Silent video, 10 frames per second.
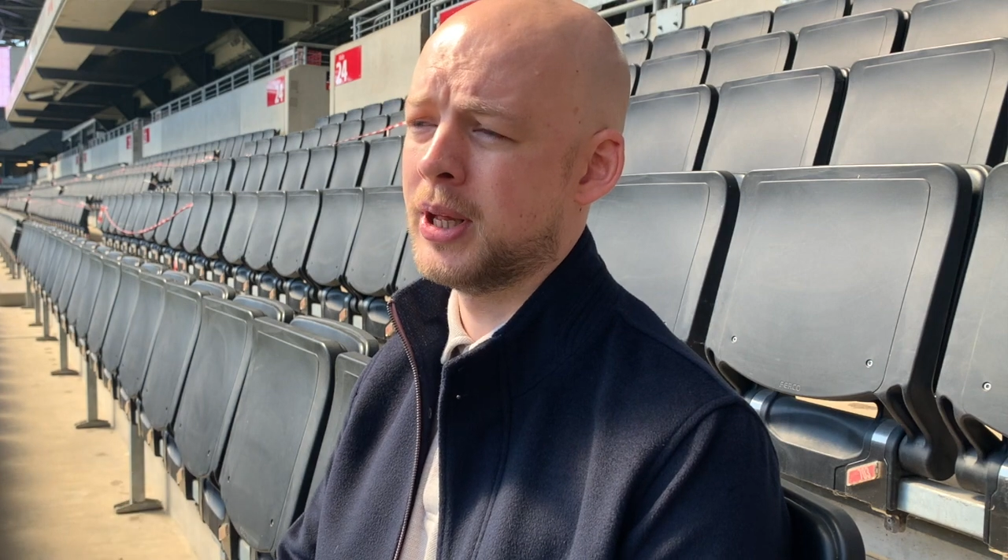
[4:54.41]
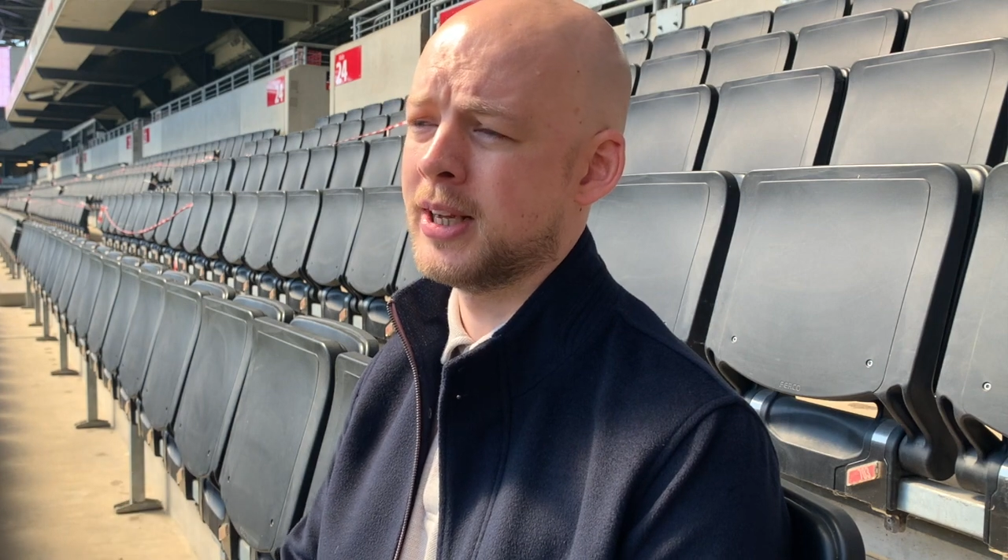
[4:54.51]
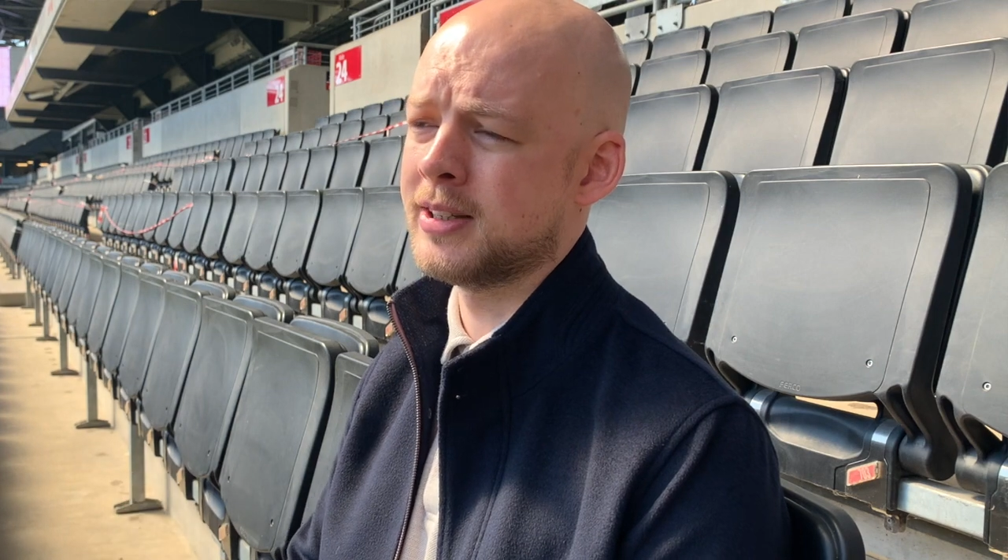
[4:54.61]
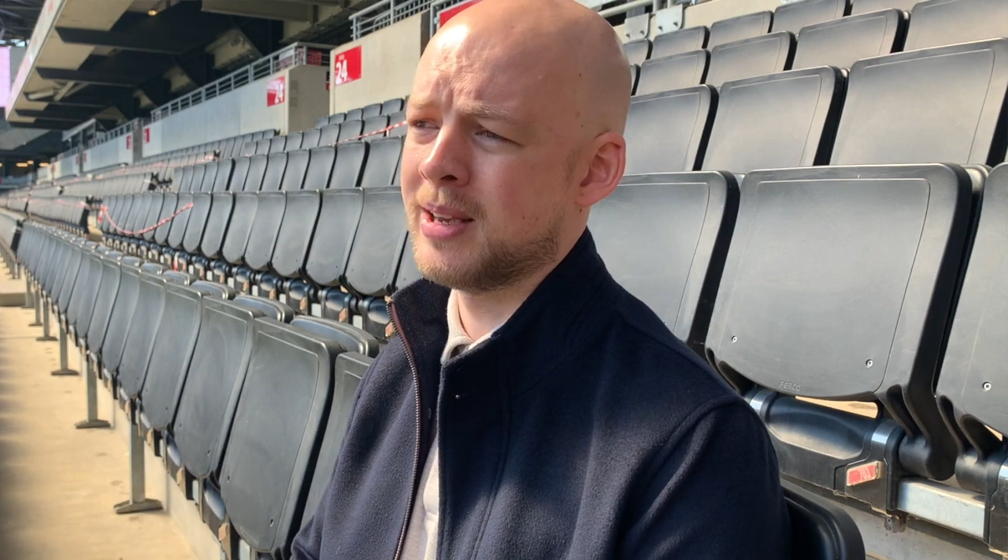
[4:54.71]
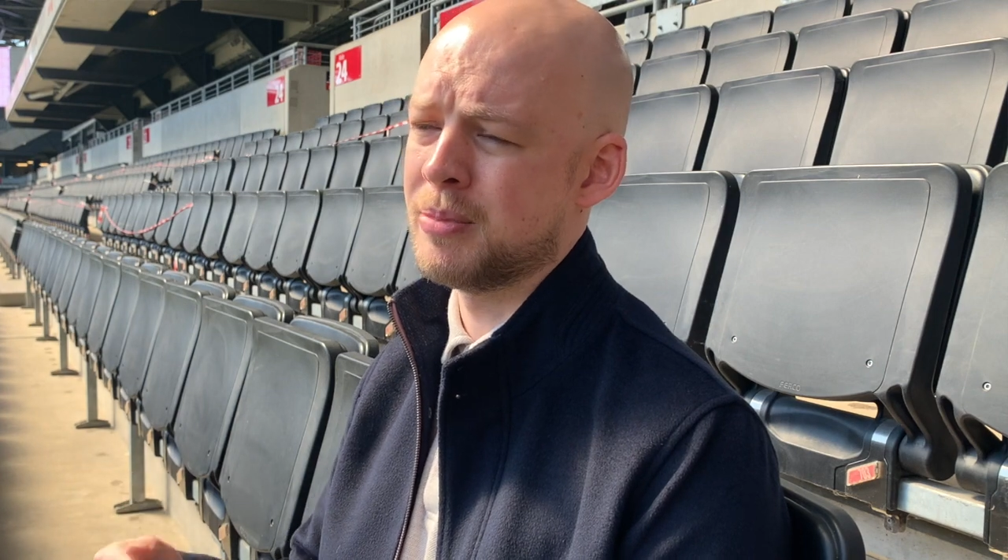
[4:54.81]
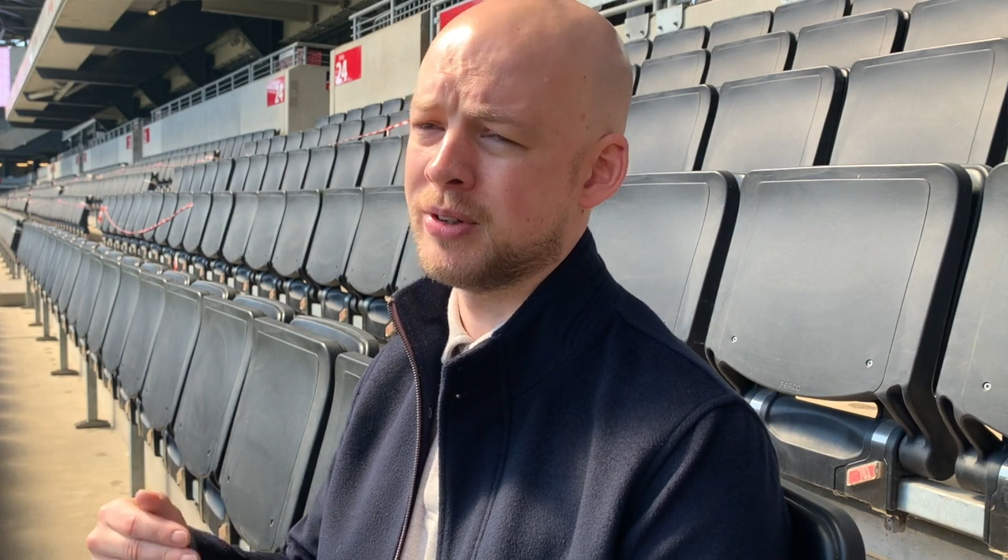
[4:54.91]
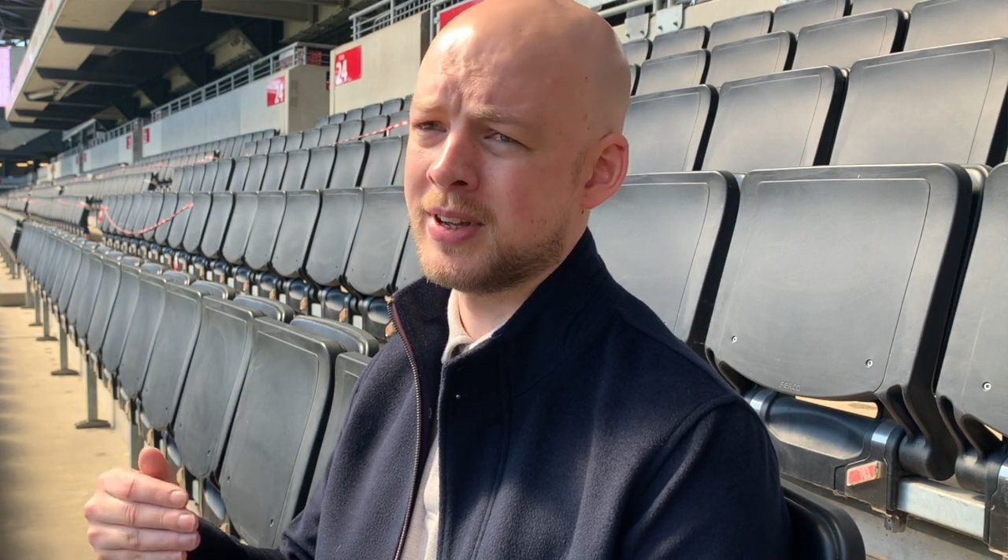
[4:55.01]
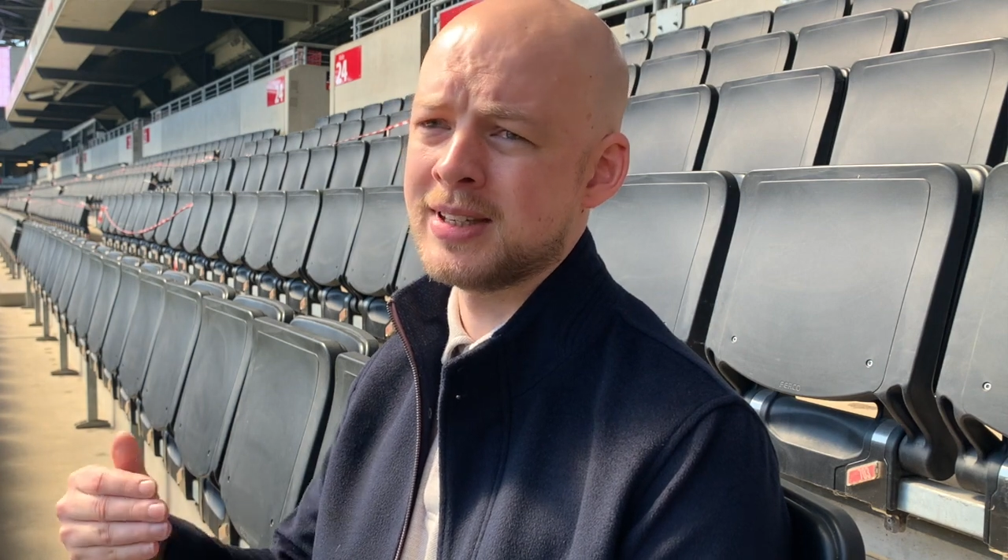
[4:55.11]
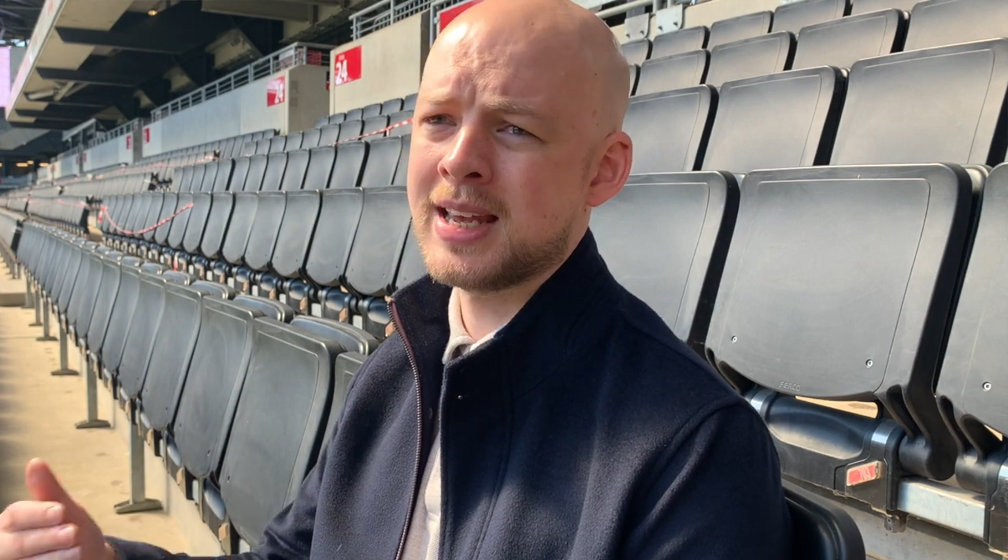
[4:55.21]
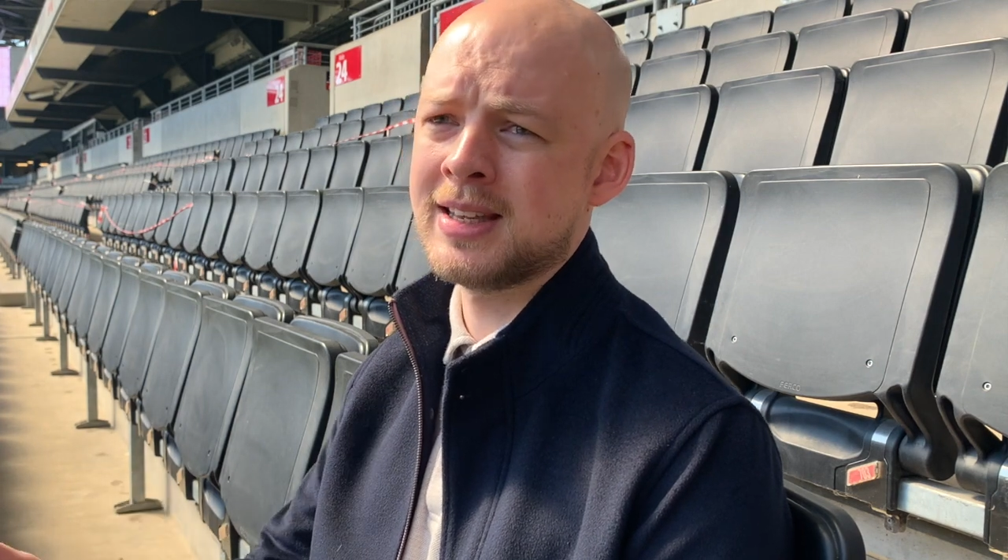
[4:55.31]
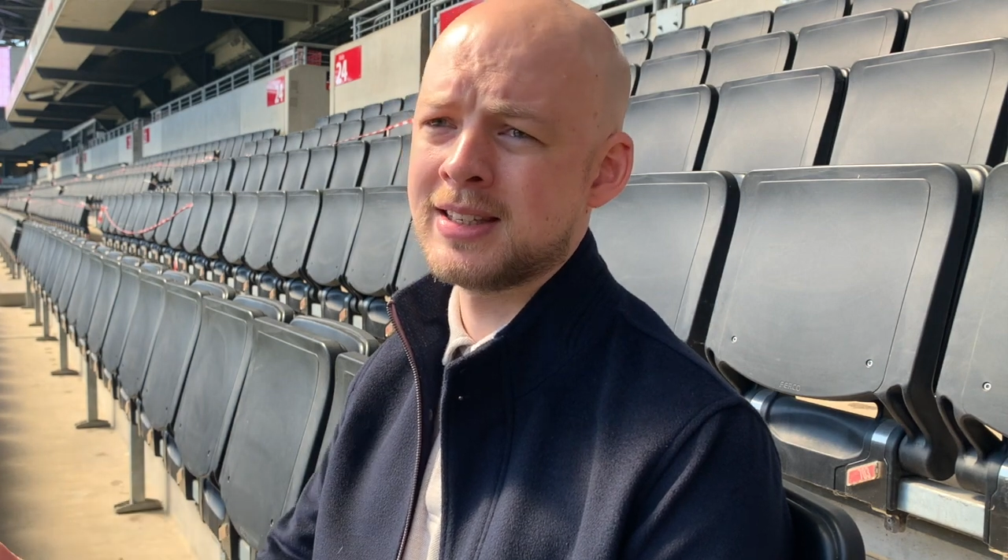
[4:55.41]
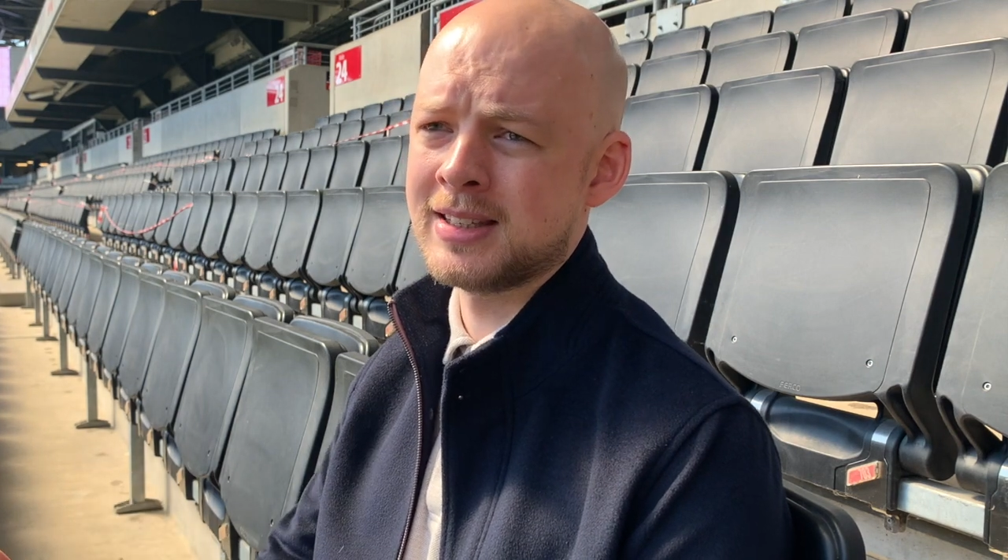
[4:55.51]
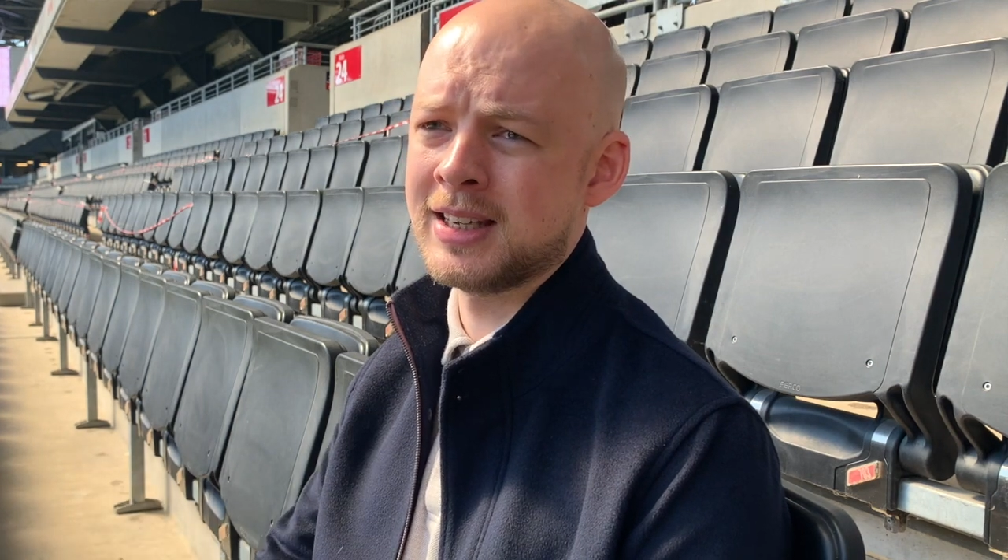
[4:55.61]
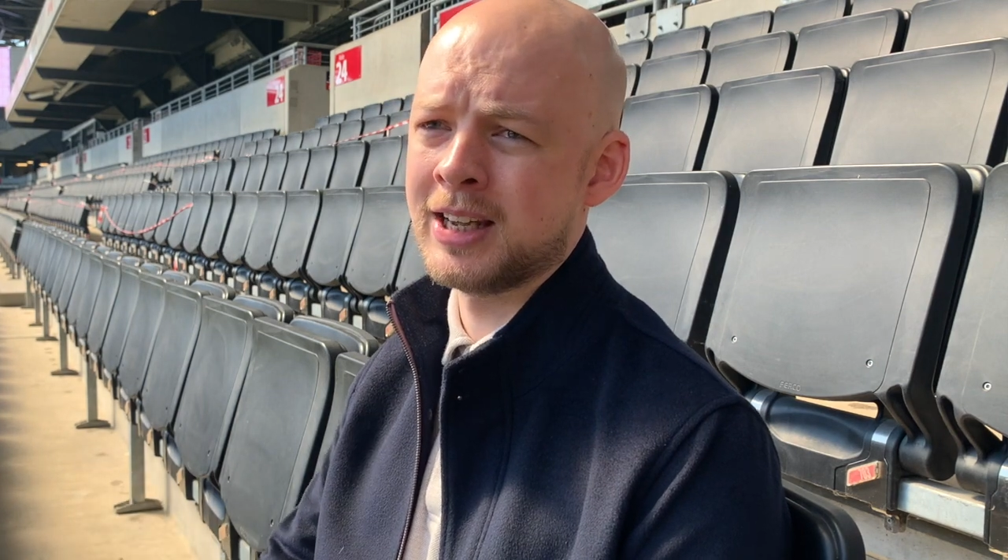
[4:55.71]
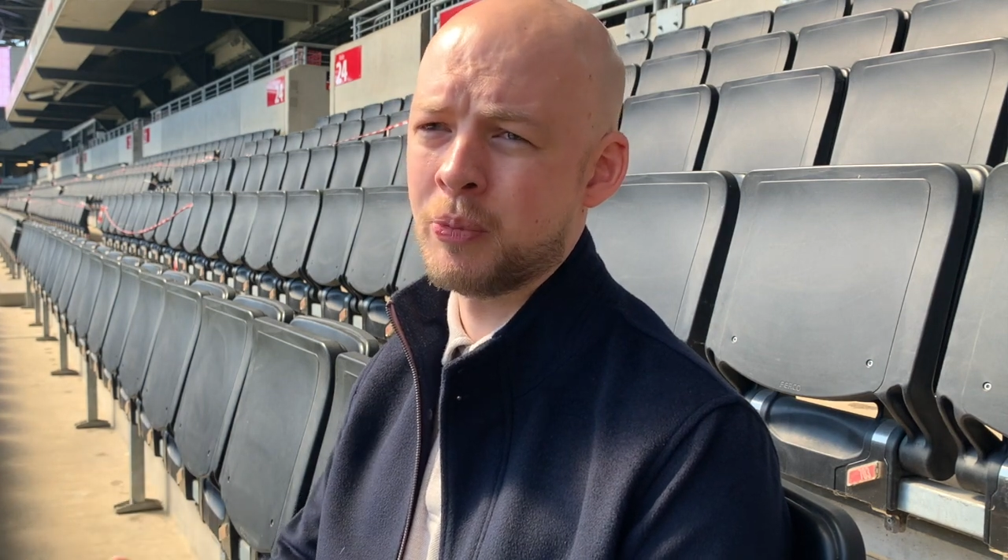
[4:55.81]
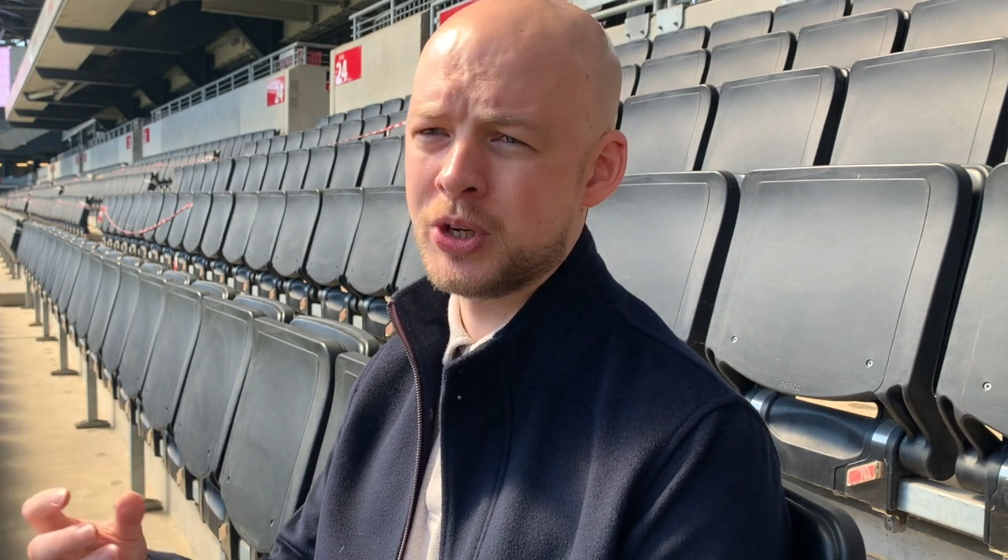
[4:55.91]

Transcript: play in terms of intensity,